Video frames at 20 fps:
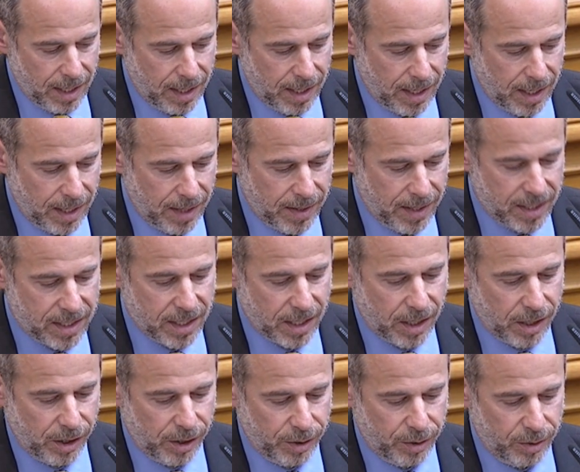And this
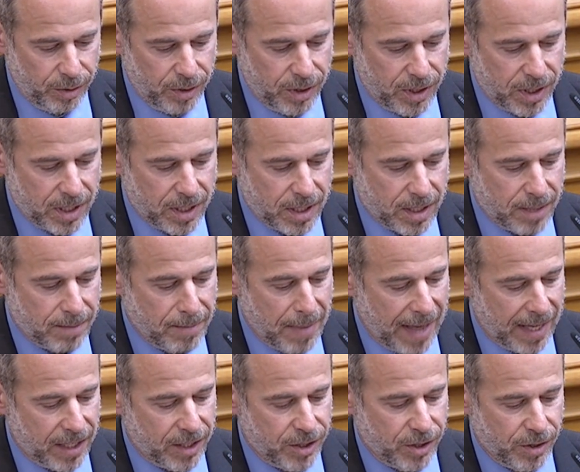includes
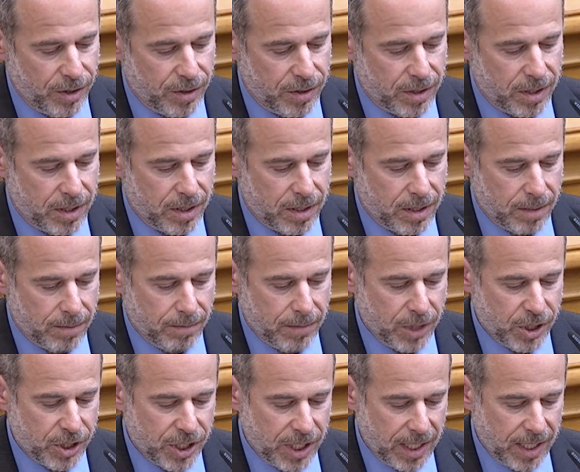managers,
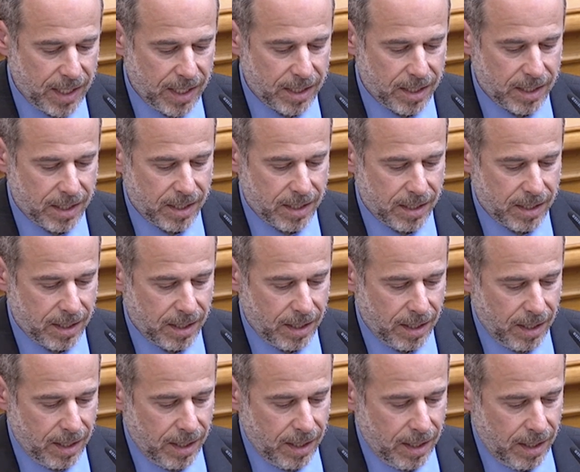machinists,
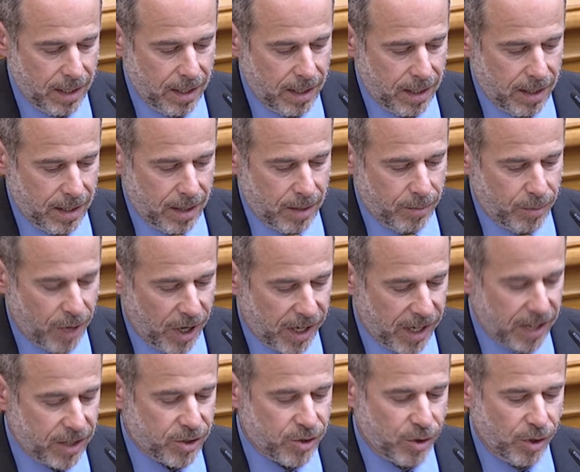
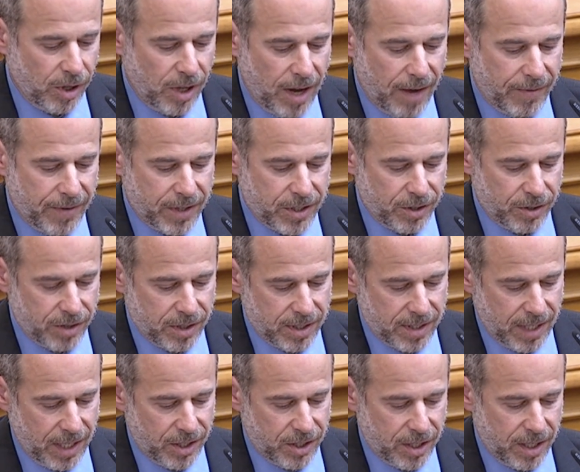parking control officers,
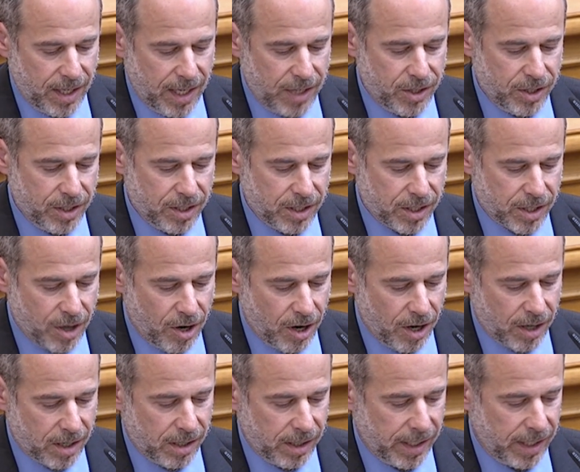station agents,
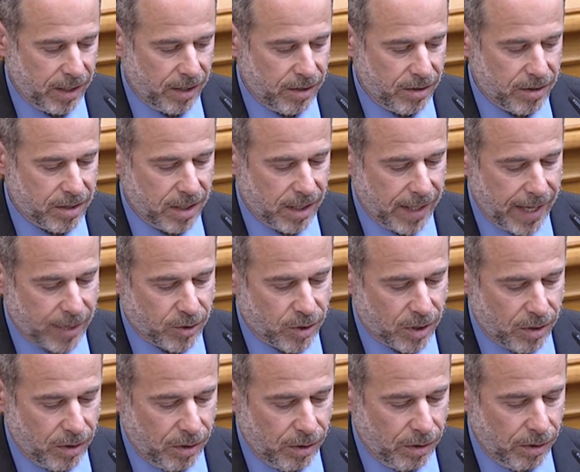car cleaners,
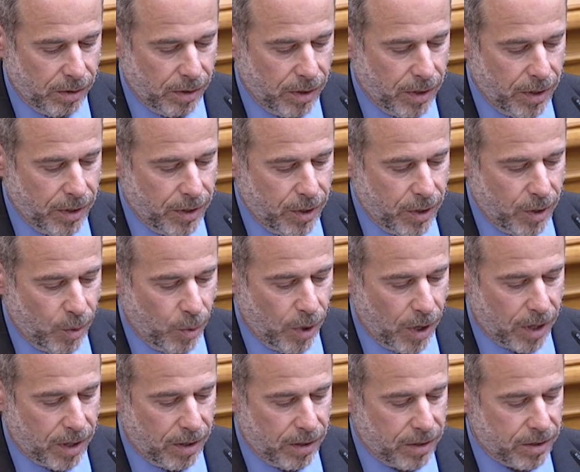electrical
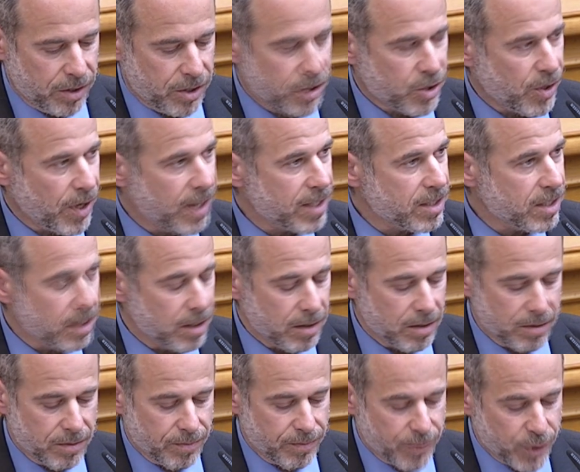workers, transit
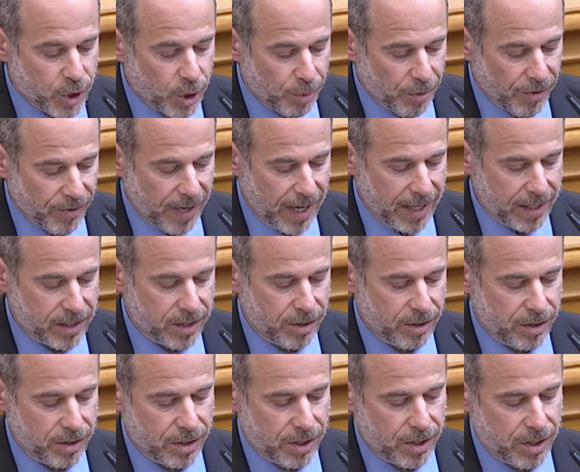
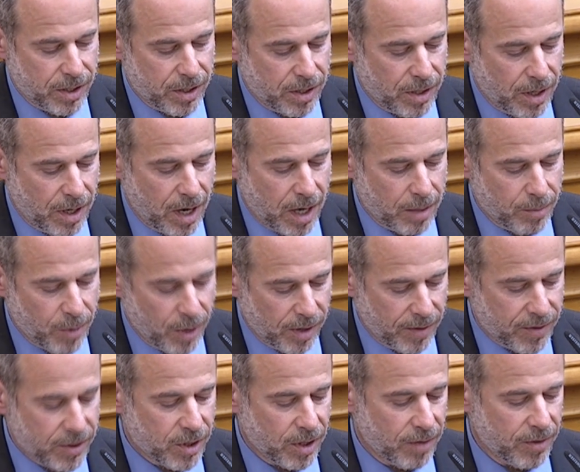supervisors,
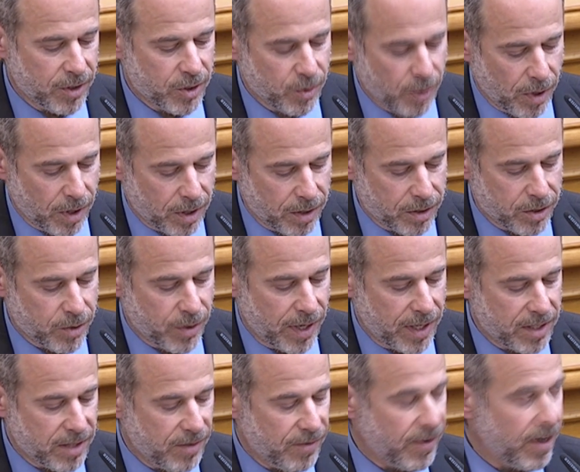automotive service workers,
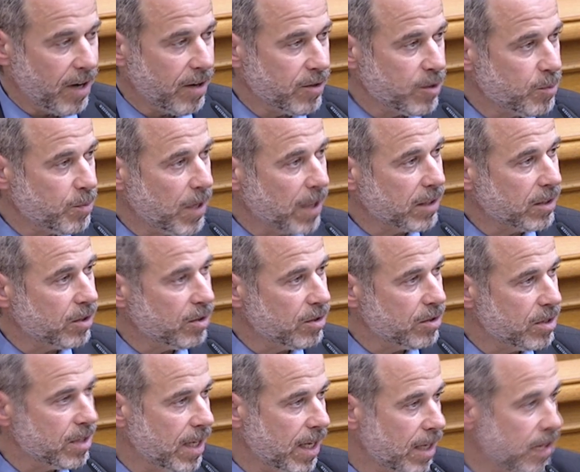transit fare
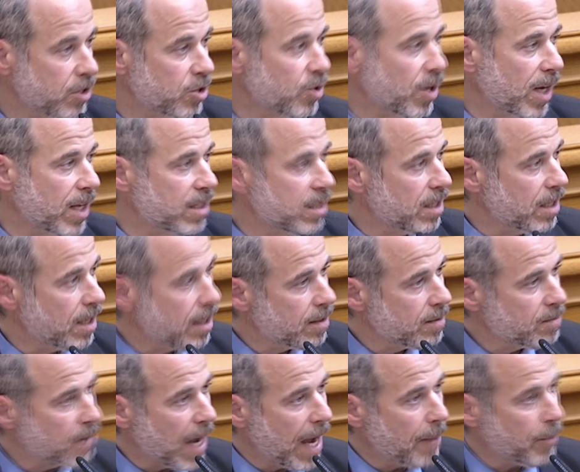inspectors, and transit
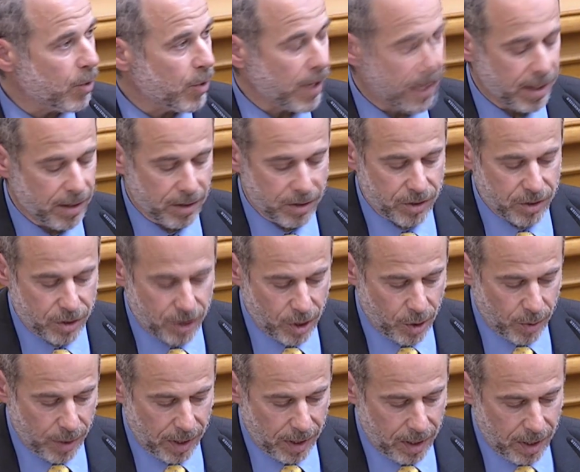operators.
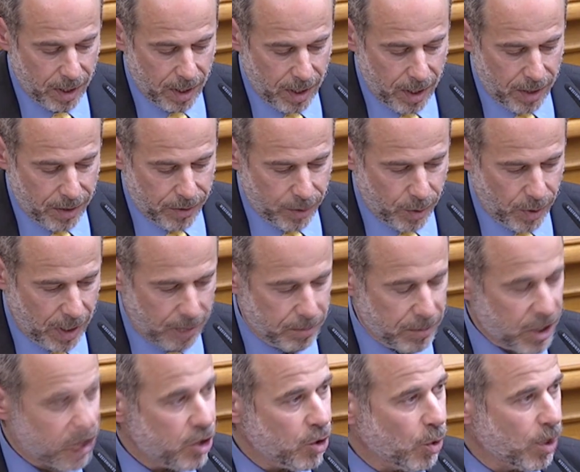So a great
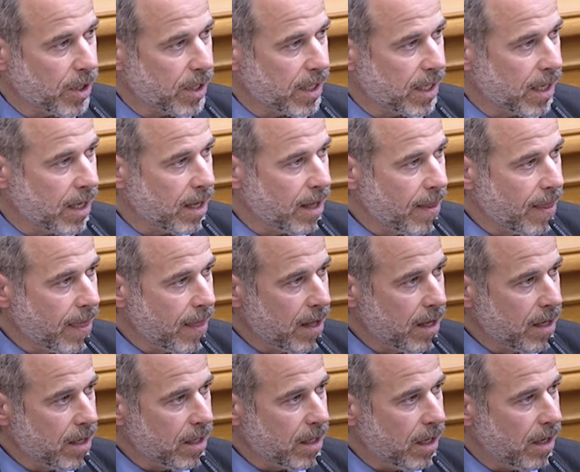majority
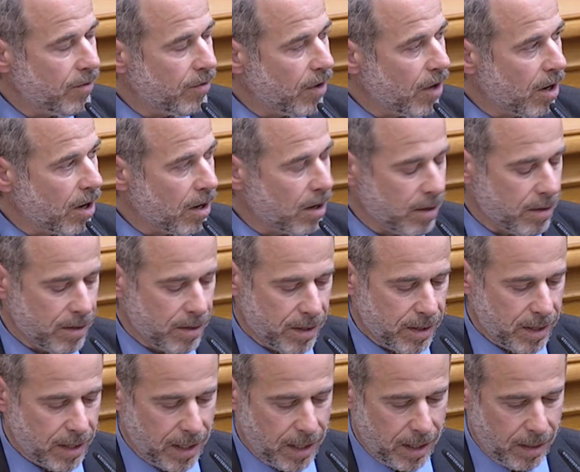of our
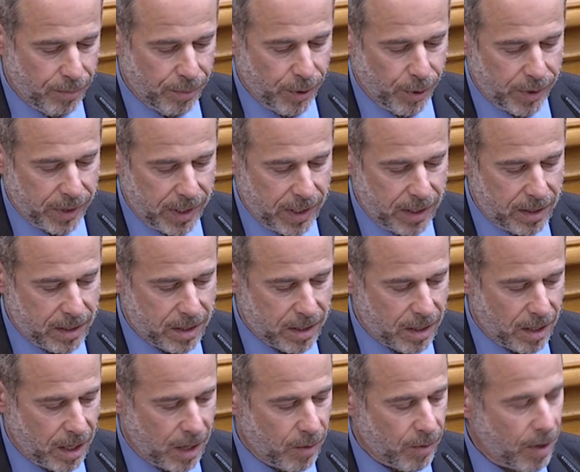employees
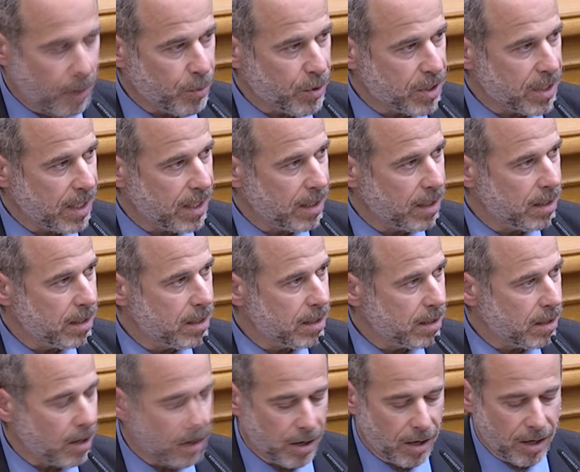
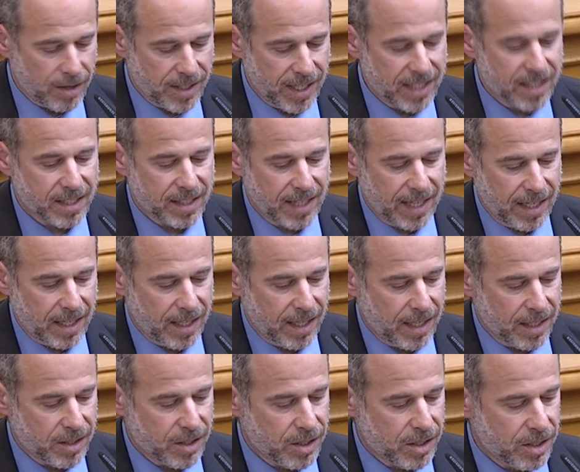are designated
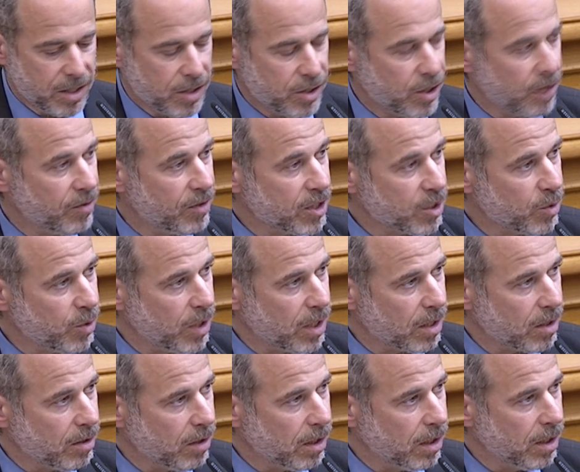as service
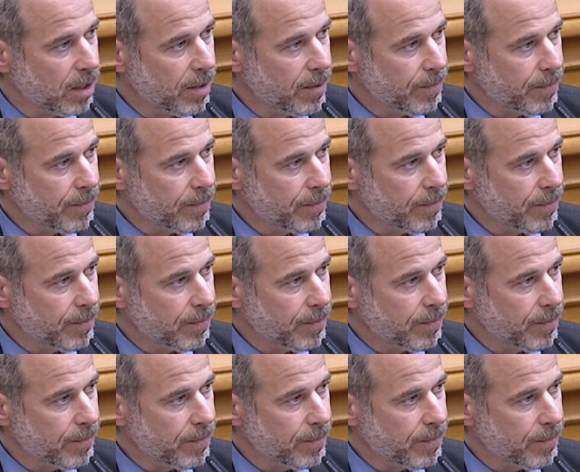critical